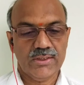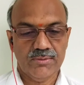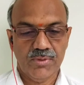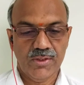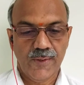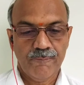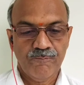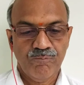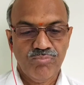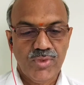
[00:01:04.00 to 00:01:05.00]
customer.
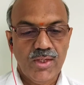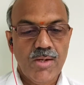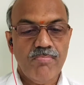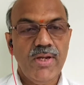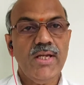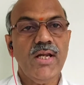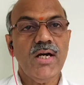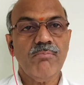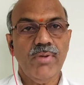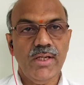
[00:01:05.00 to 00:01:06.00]

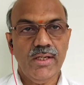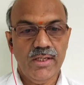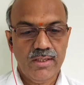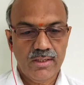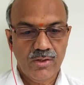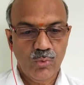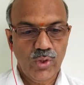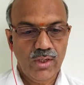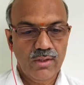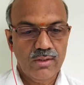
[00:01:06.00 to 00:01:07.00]
Bailor, bailee,
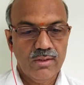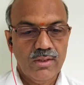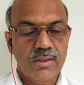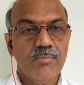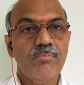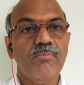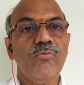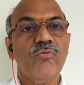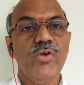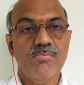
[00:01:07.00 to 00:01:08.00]
where
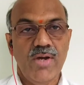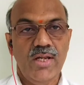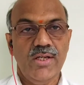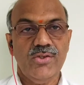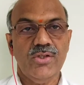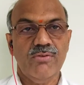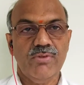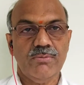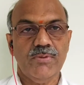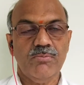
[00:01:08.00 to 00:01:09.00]
we manage the
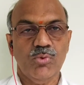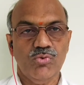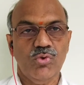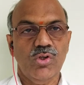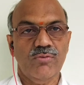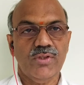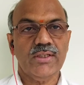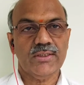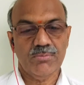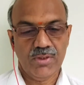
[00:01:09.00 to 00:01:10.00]
investment portfolio of the
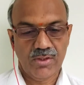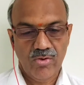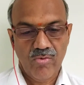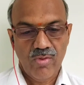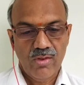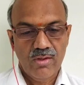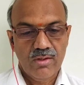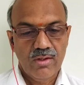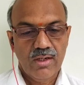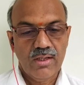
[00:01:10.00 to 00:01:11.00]
customer.
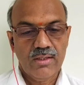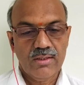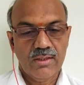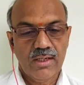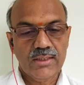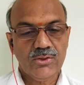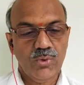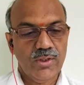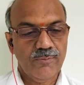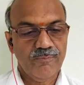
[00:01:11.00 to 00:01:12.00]
And the last
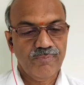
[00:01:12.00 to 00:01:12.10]
one,